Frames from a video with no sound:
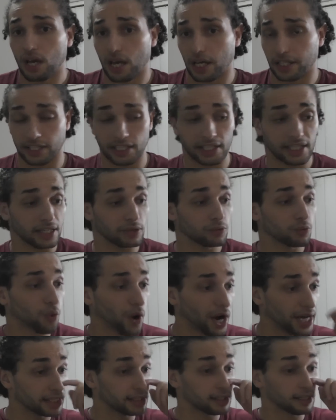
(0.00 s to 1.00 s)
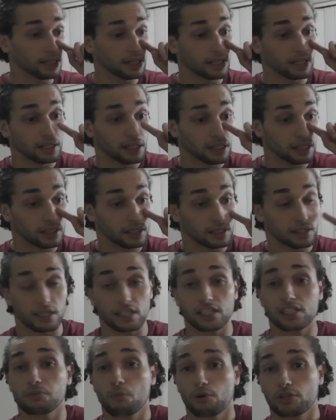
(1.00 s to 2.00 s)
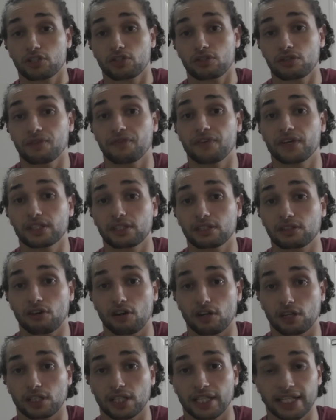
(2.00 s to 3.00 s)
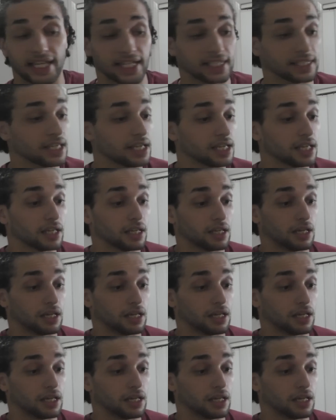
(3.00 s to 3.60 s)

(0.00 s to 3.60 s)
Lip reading: And he can wait 6 months to defend the title again,